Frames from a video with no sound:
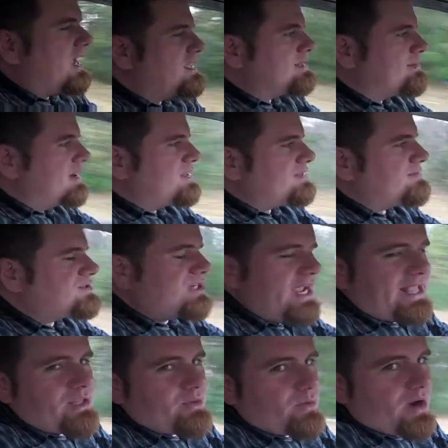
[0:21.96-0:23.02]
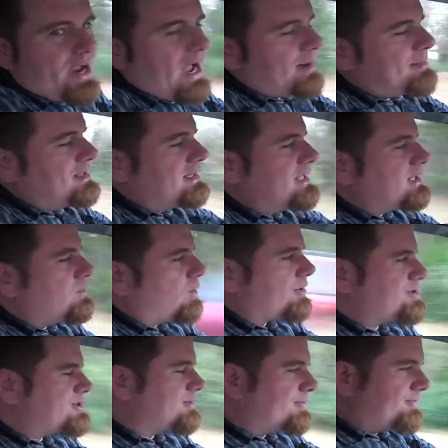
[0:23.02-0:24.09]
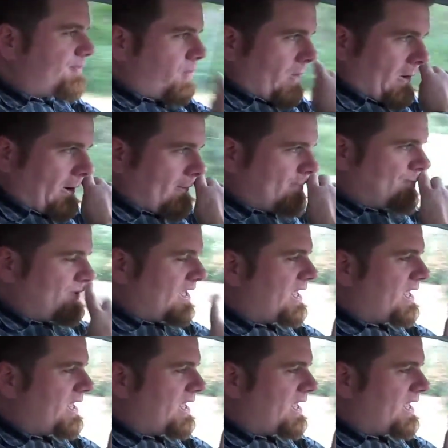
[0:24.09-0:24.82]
in the month of January, I'll be leading worship for